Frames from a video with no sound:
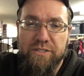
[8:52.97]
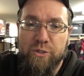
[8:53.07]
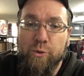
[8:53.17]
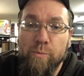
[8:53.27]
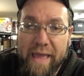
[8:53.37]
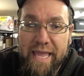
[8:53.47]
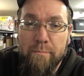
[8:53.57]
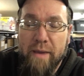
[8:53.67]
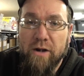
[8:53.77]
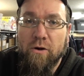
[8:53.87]
to make
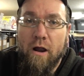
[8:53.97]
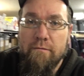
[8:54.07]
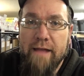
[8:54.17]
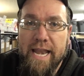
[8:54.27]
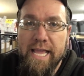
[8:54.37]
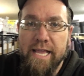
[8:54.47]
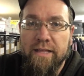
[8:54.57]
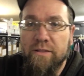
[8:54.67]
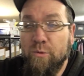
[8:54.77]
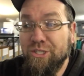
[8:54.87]
it better already,
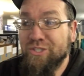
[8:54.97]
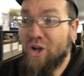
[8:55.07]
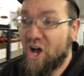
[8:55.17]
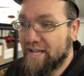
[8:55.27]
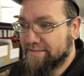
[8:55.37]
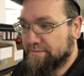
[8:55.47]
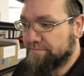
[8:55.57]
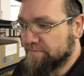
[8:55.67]
which is awesome.